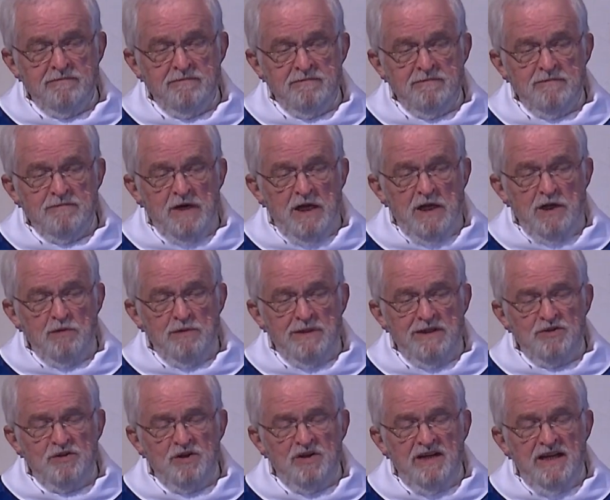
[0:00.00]
Following
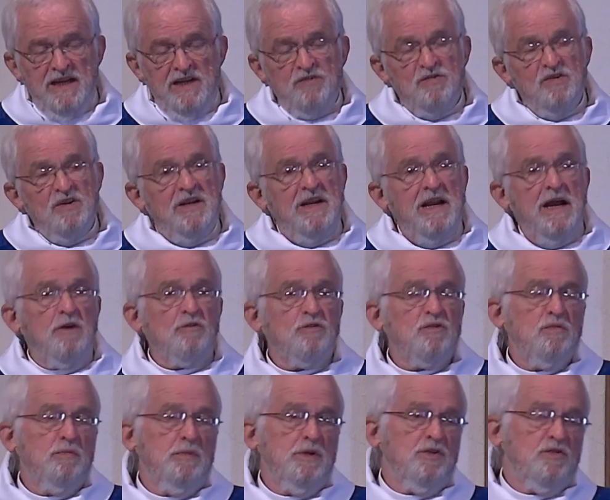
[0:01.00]
today's
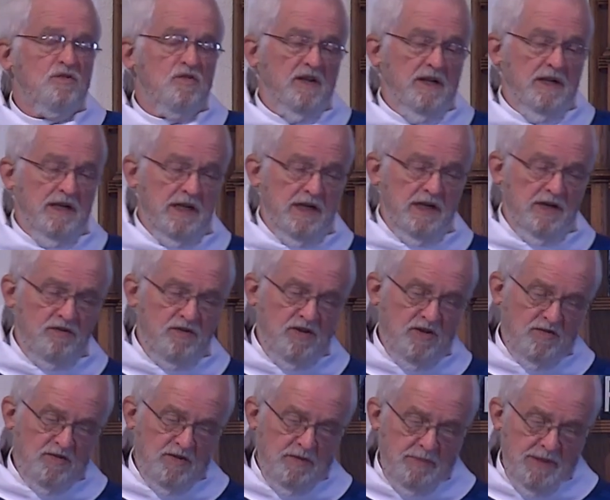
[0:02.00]
announcements and in
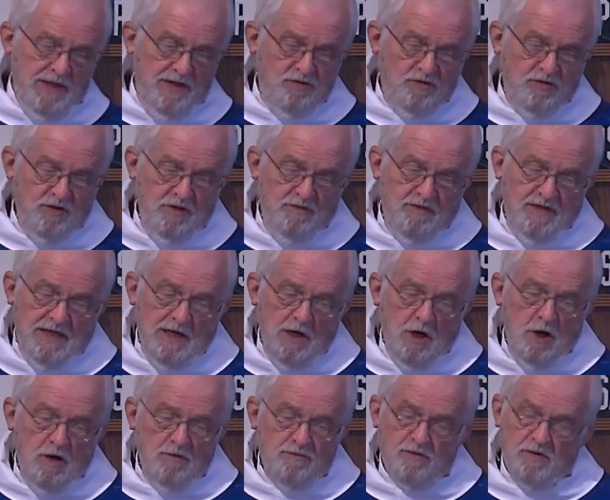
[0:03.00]
anticipation of the
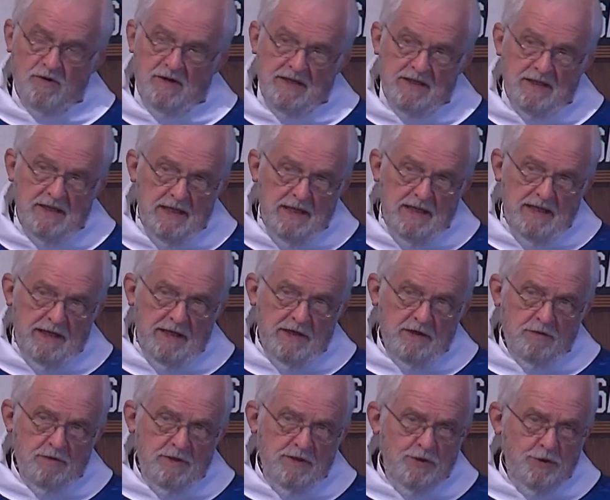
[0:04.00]
offering,
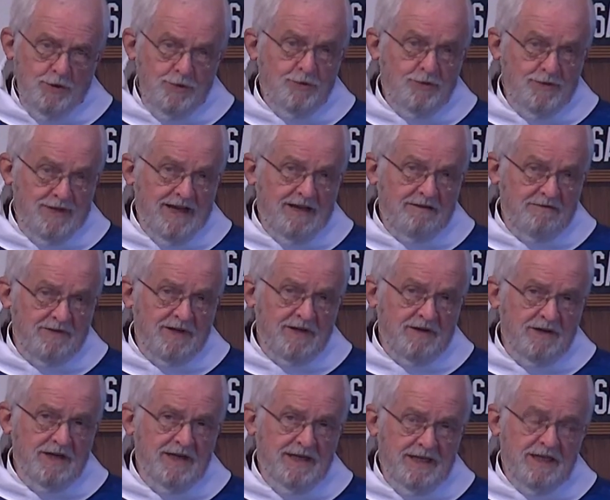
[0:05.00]
hear anew that
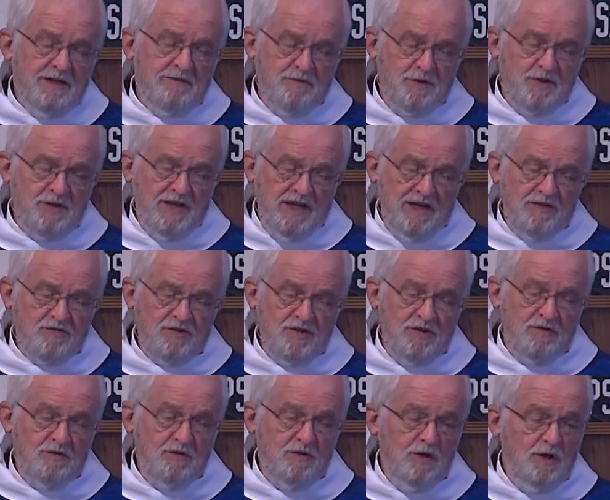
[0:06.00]
very invitation
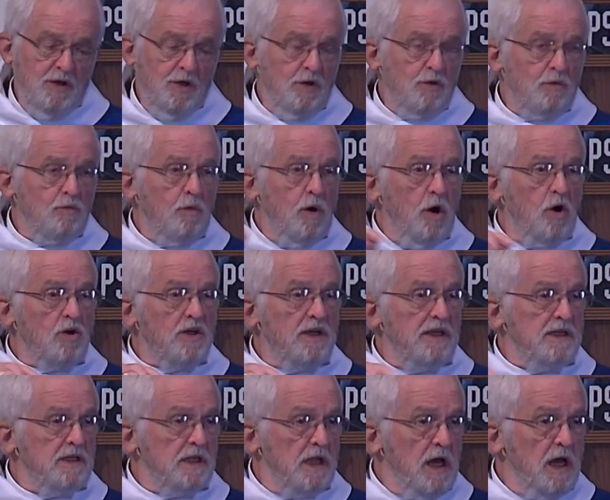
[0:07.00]
walk
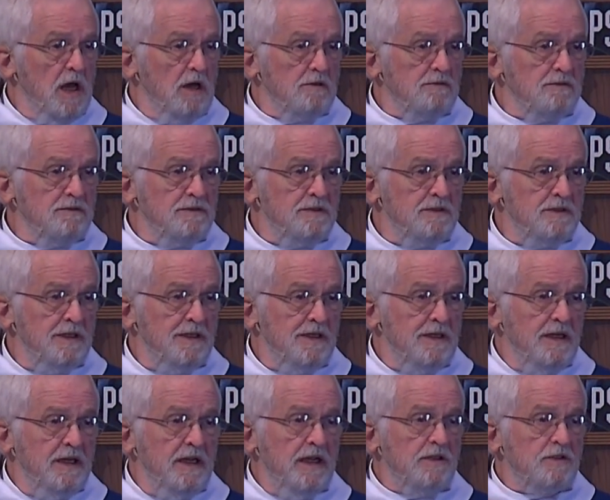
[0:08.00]
in love
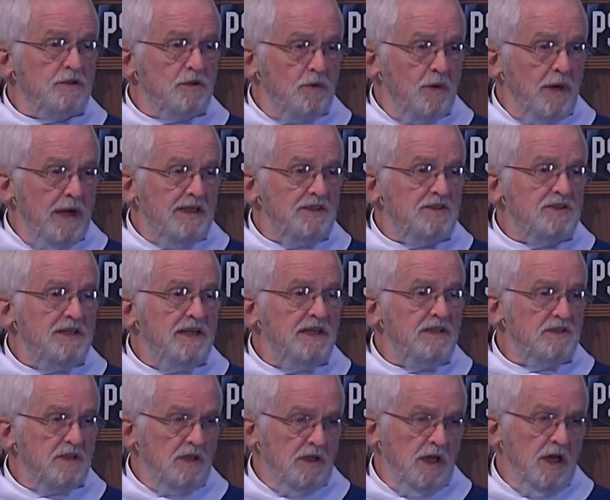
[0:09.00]
as Christ
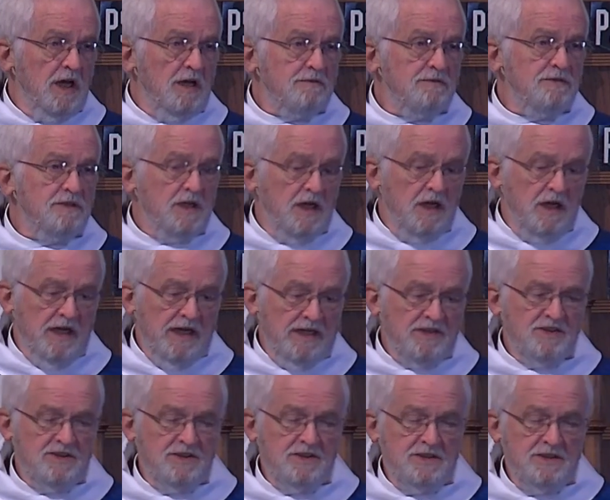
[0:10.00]
has loved
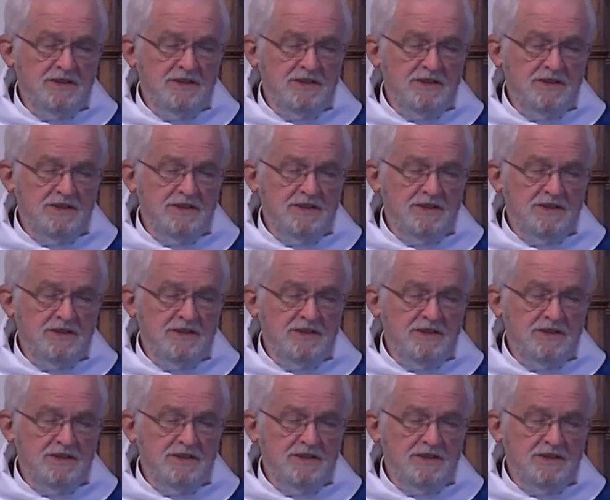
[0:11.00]
us